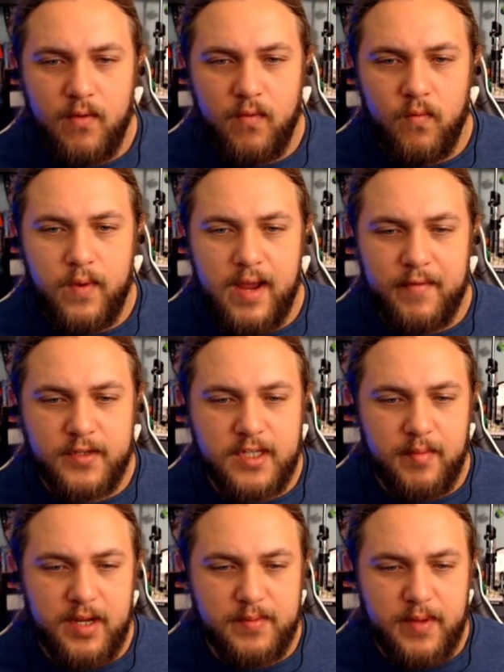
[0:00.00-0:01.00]
whenever
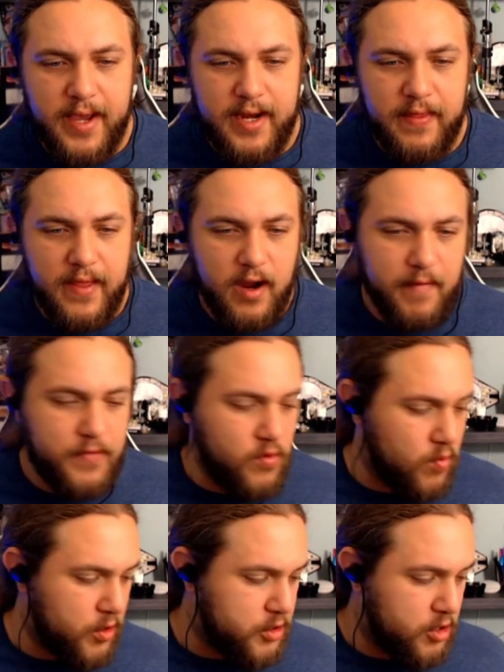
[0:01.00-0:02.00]
somebody's playing in there, if you
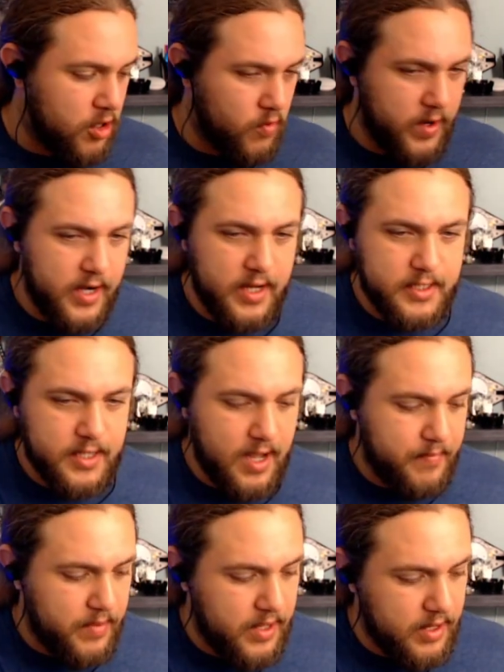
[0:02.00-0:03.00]
were to go in and
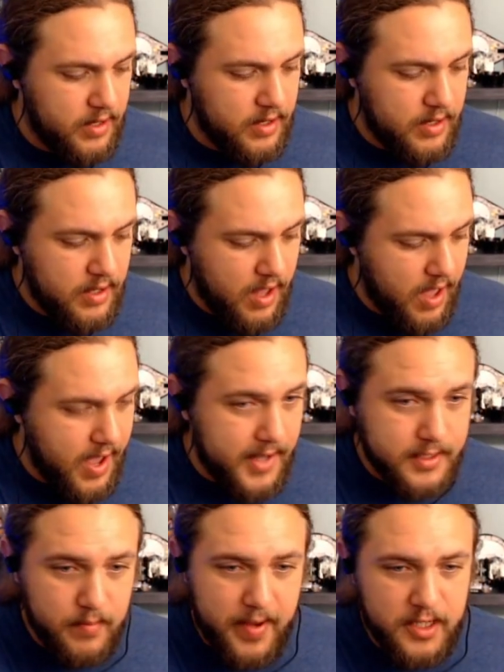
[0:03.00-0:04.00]
type in
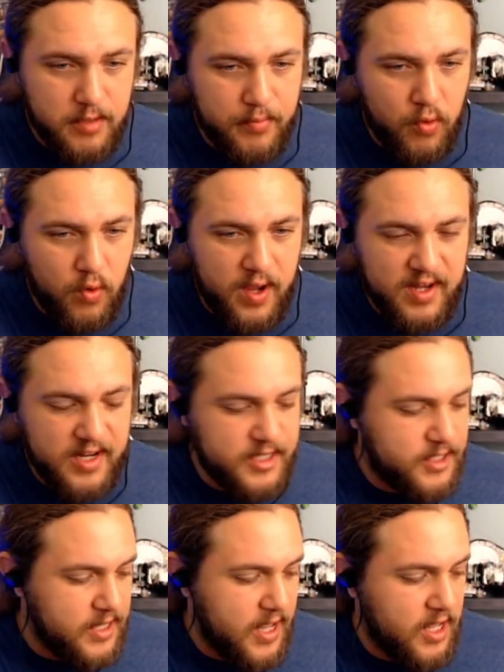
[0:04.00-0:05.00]
exclamation point, let's
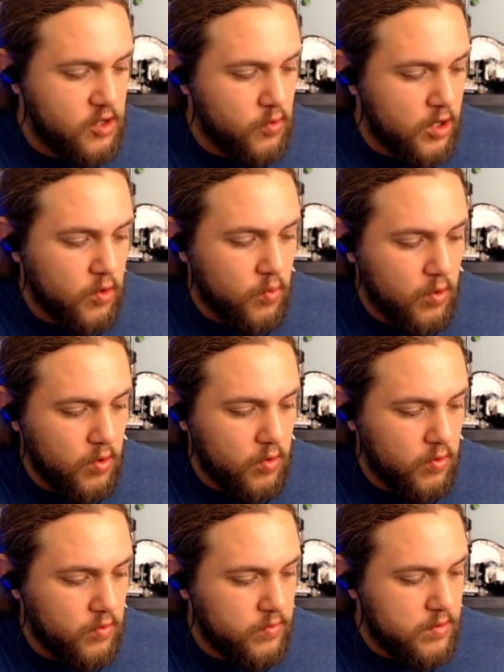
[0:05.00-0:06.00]
say you want to
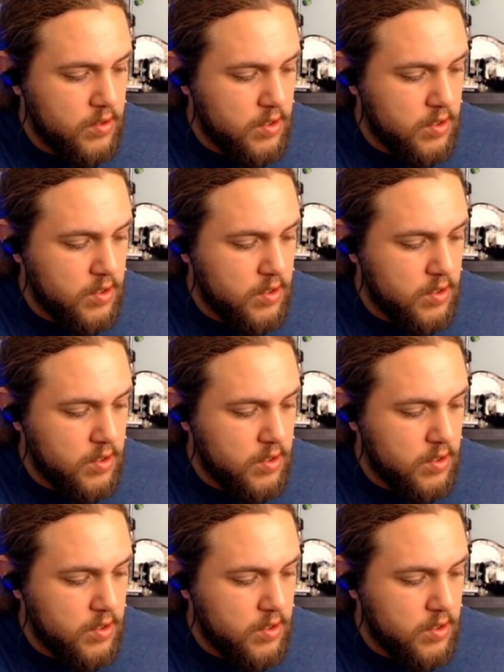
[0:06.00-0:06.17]
roll